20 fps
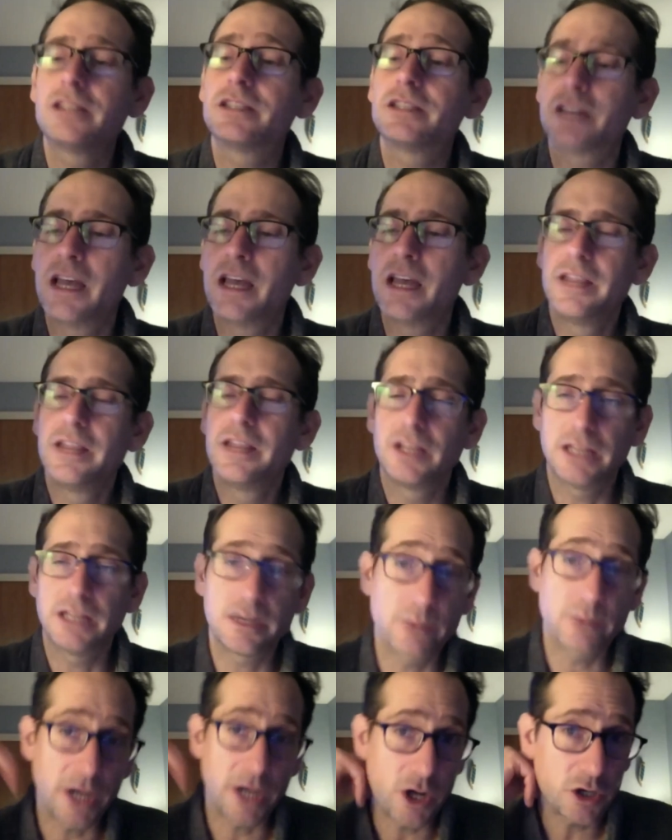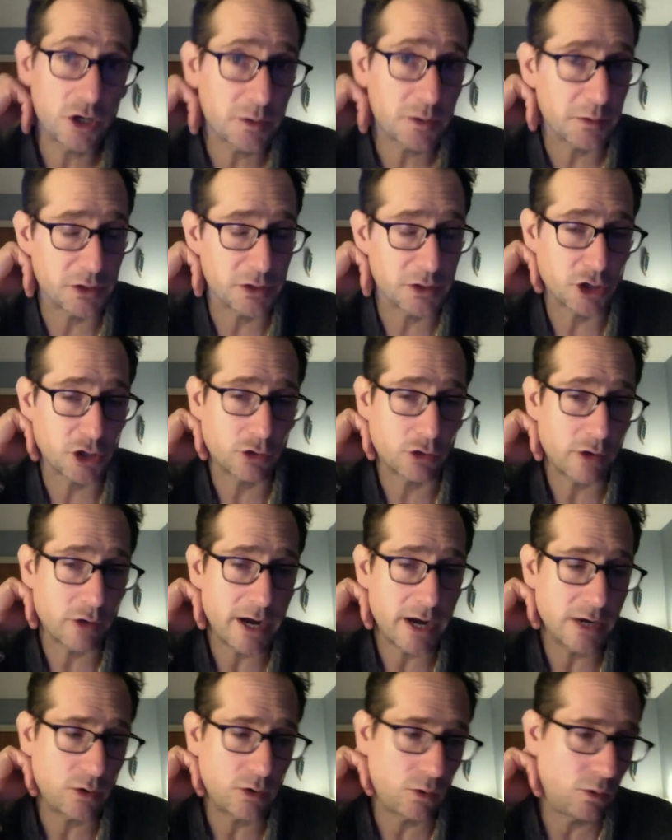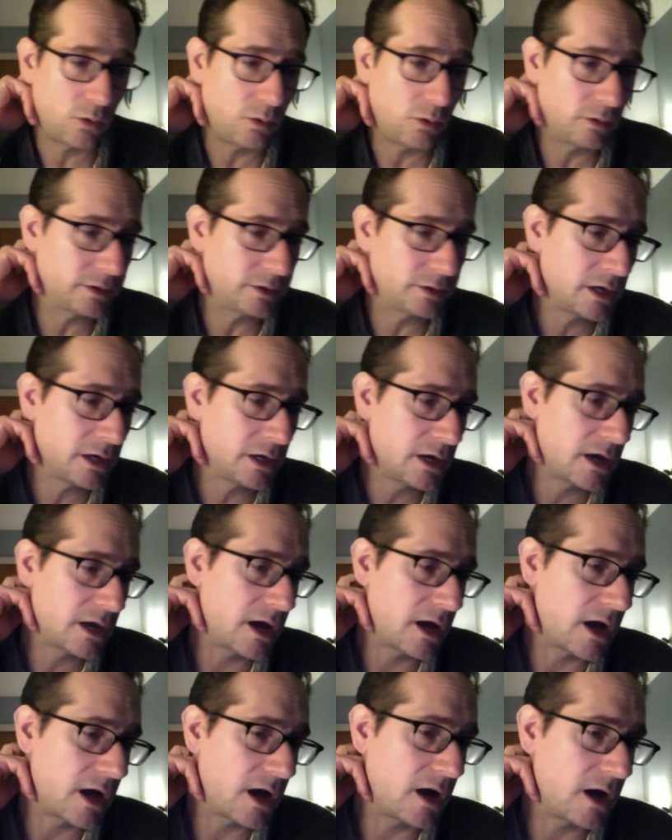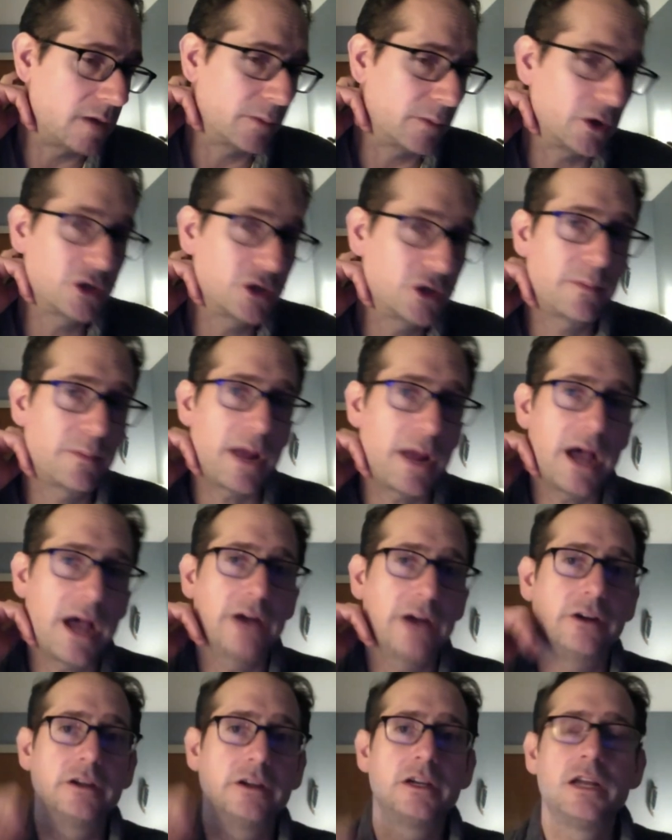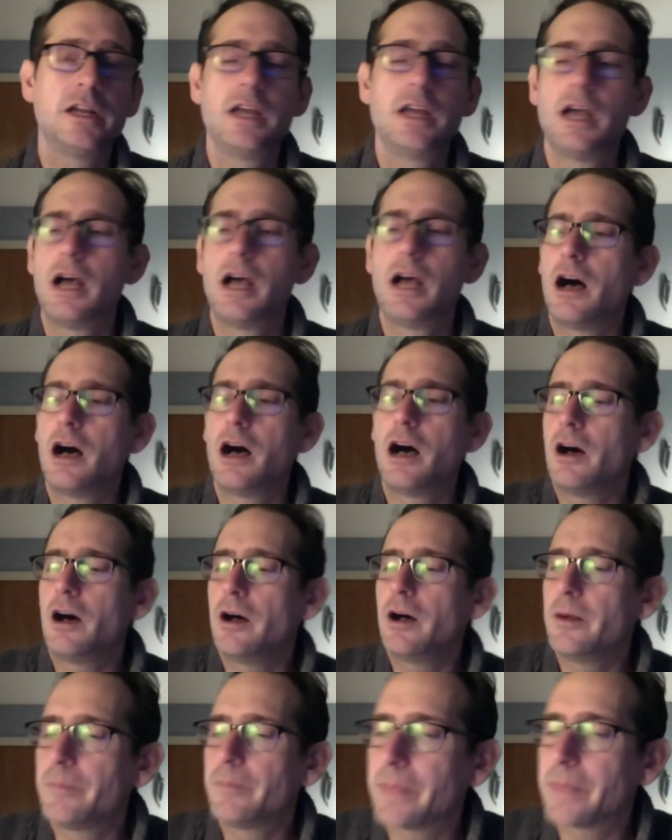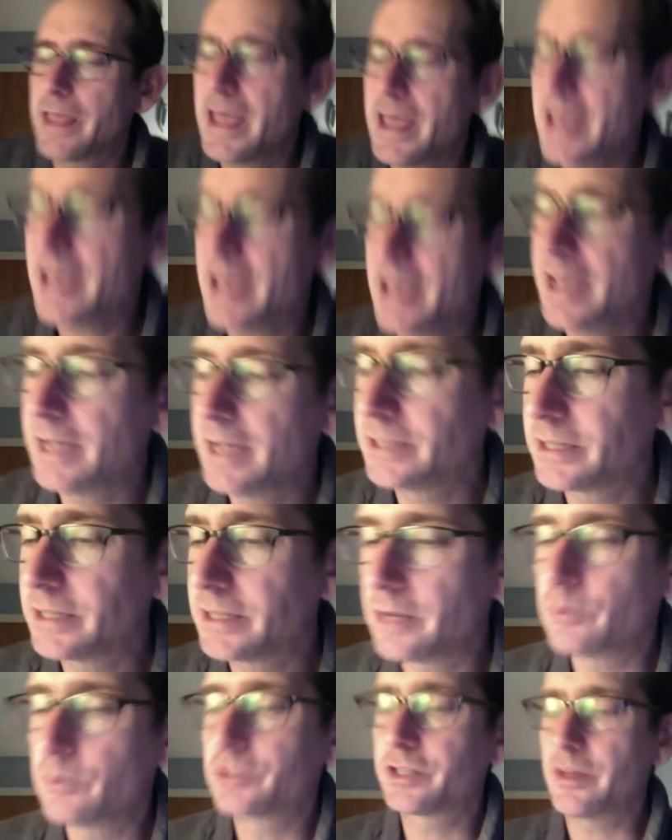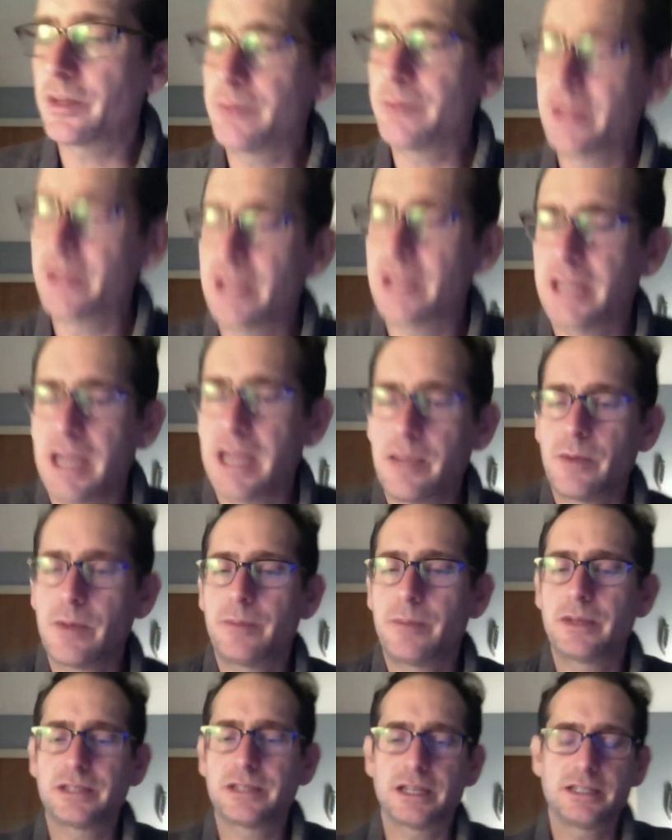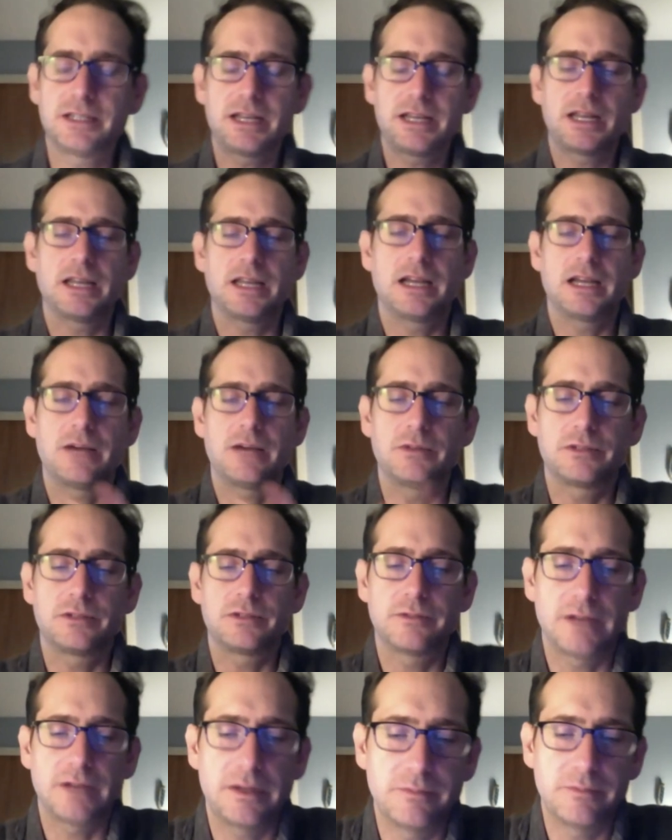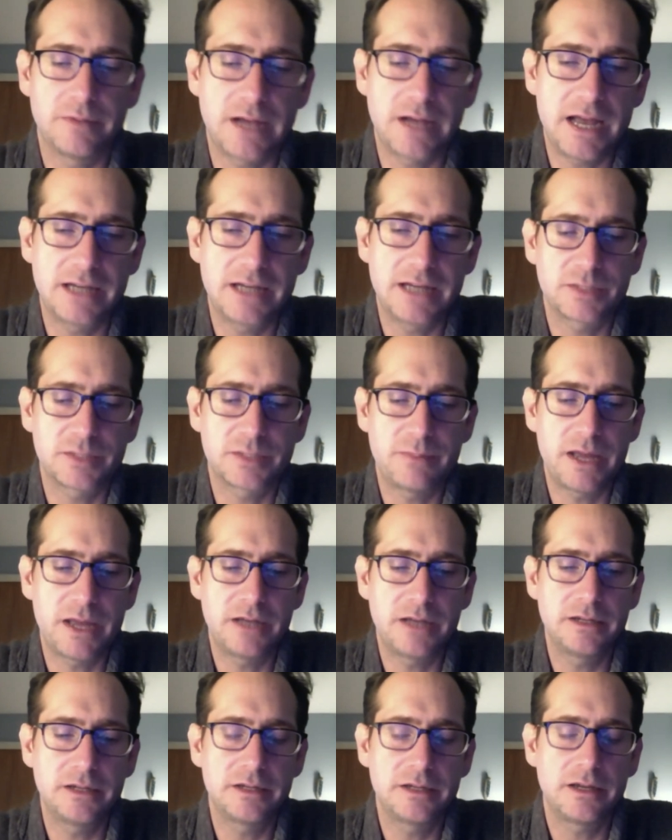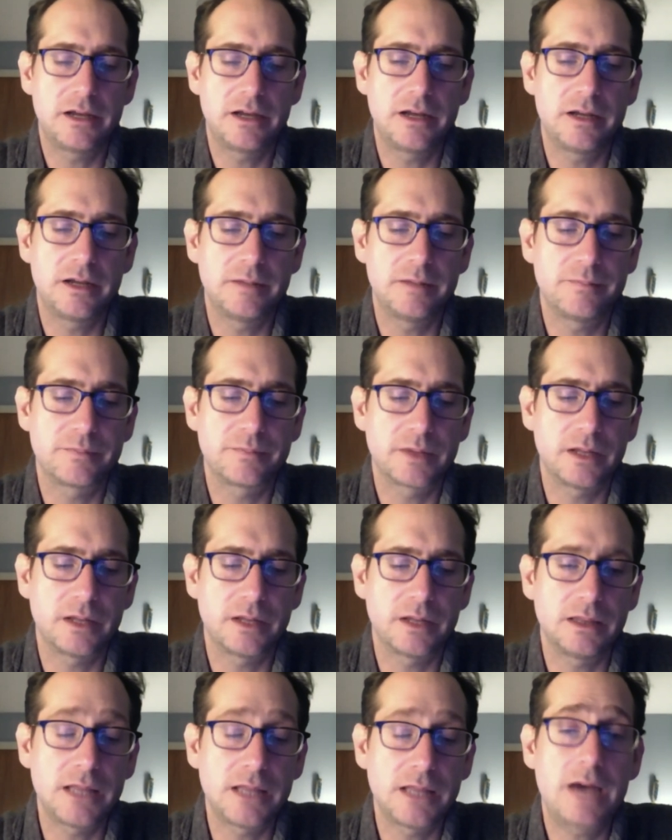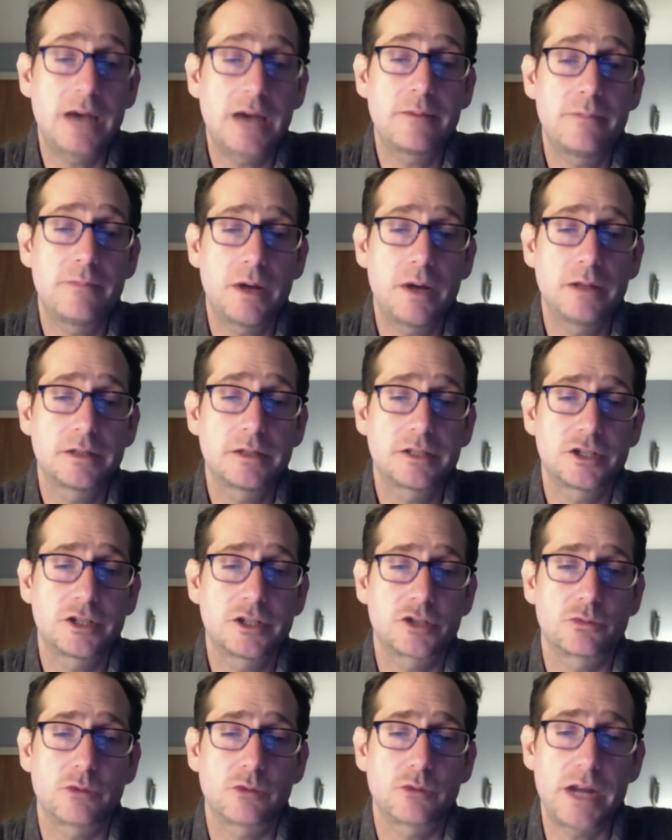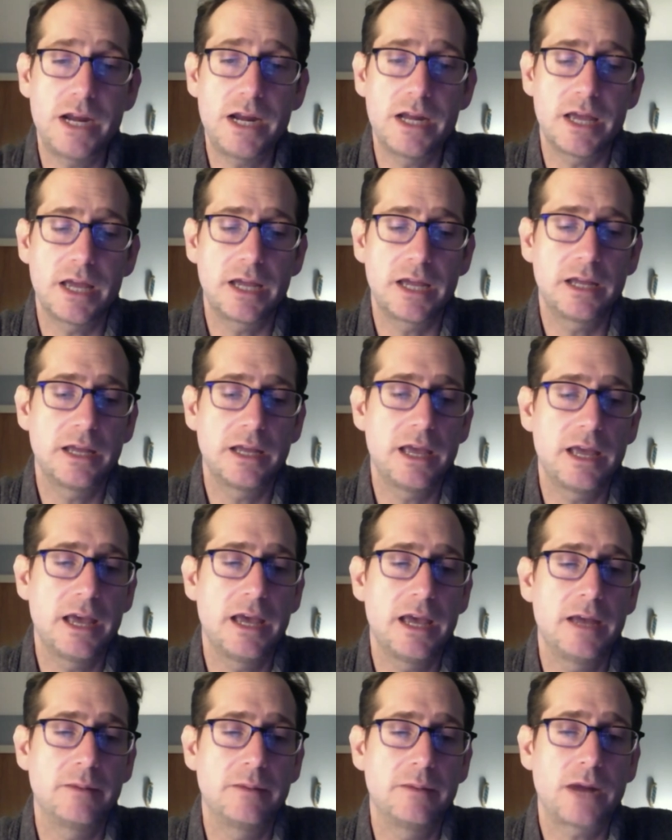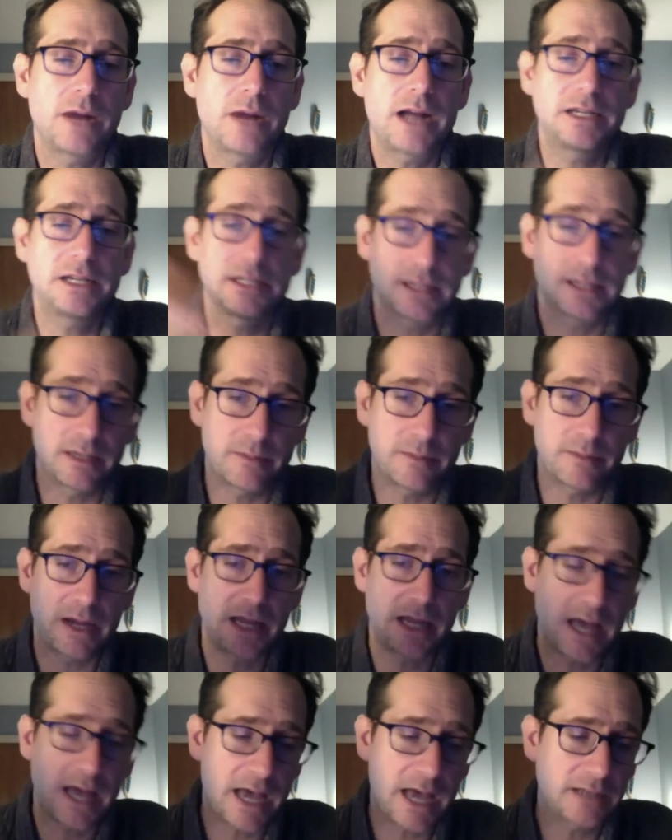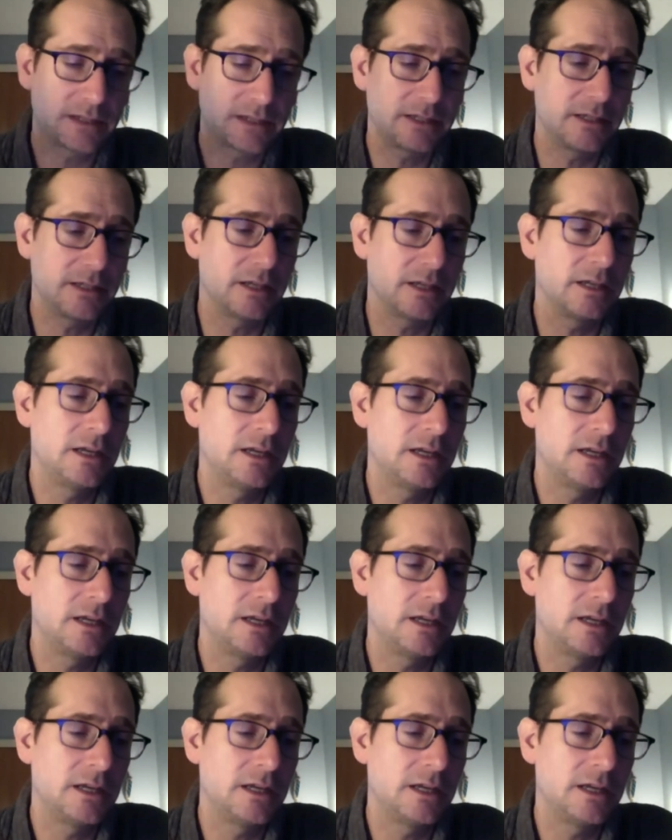Is the leadwing coachman, which is a great old uh, emerger pattern um, and mm. it was something that came up, as I said, I, I was I, I, had to spend um, a lot of months just reading and practicing my cast in the